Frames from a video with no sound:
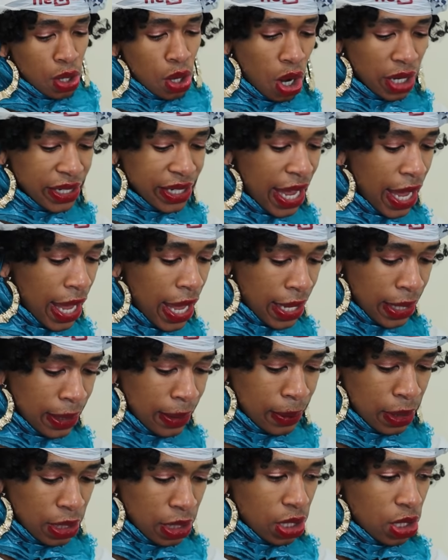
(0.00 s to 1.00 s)
Okay,
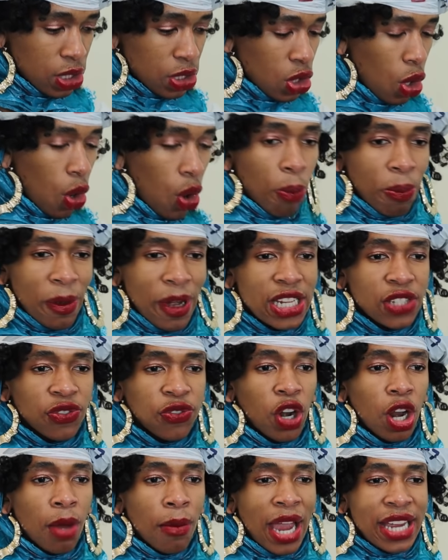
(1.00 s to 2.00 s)
so please
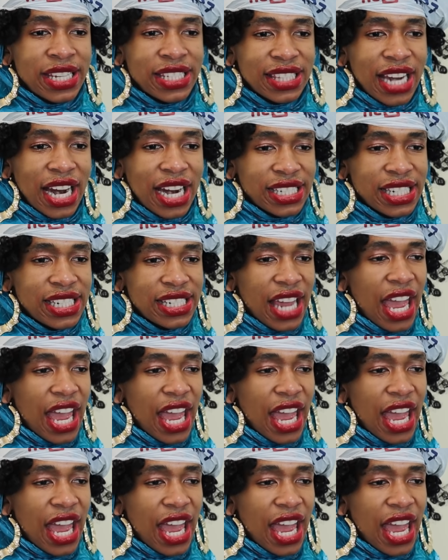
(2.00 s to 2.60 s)
follow my instructions.